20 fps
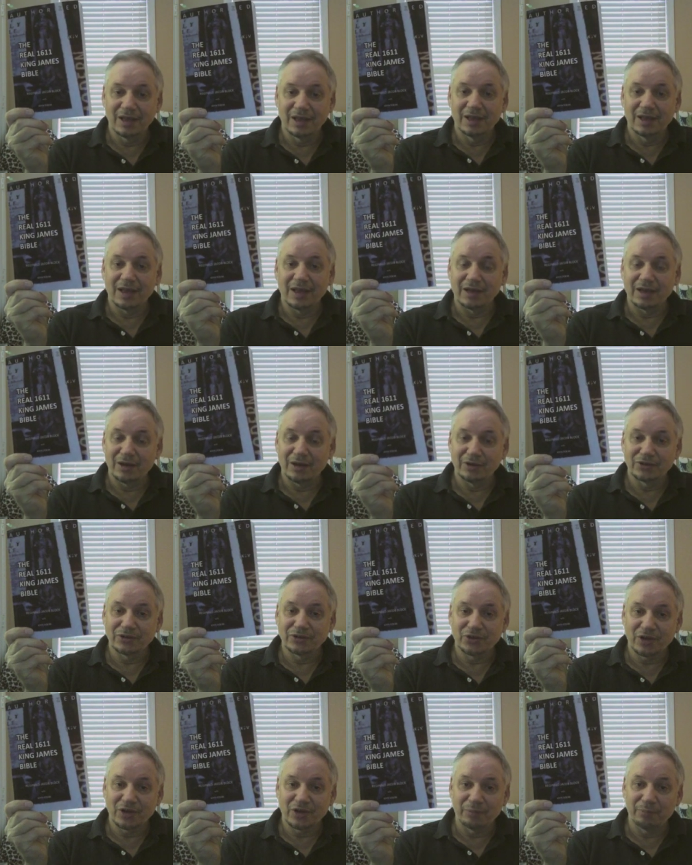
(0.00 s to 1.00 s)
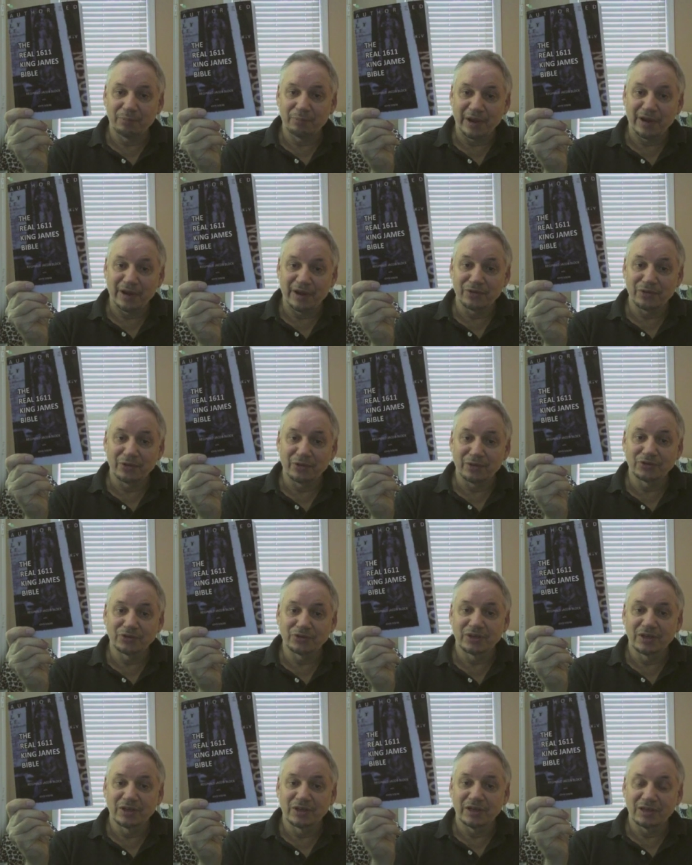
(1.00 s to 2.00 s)
And I also compare
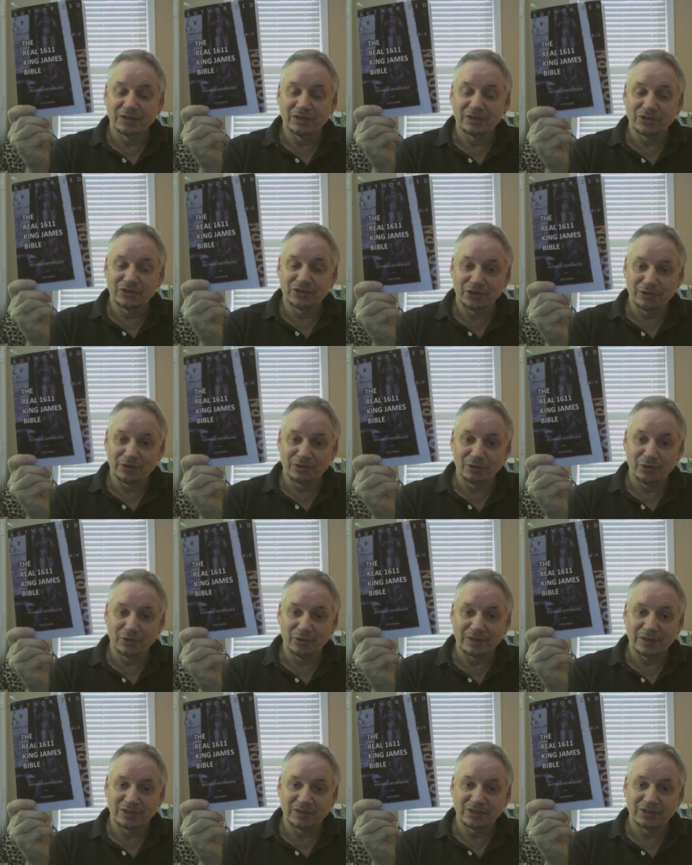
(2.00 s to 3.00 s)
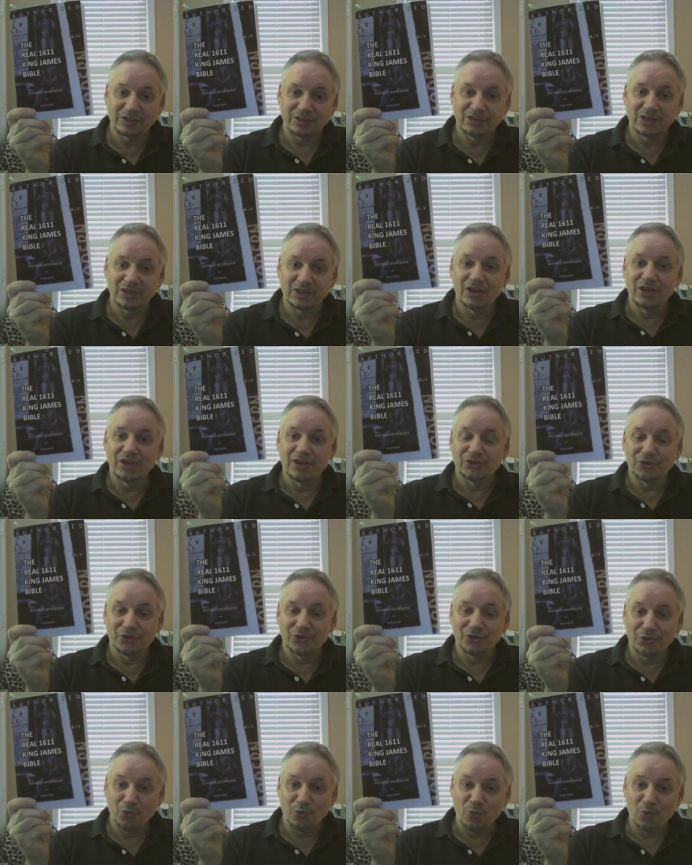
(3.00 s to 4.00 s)
those internal witnesses to
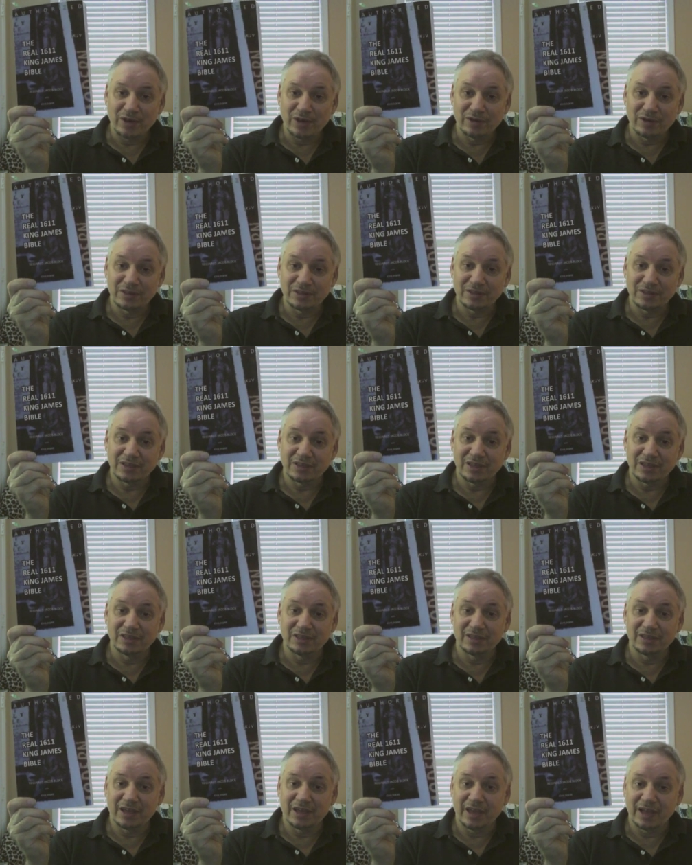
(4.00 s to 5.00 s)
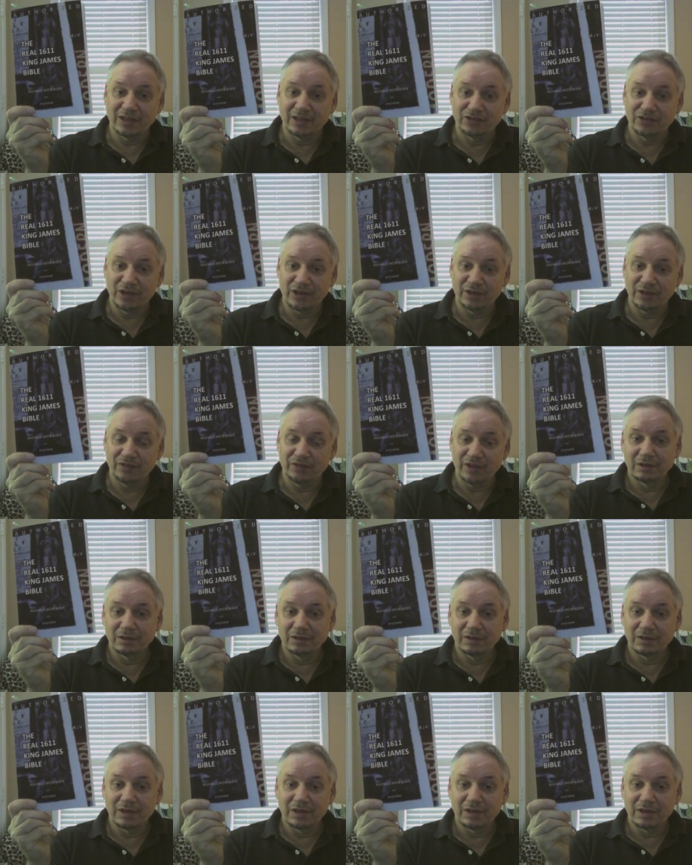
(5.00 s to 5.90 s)
the witness in the KJV. The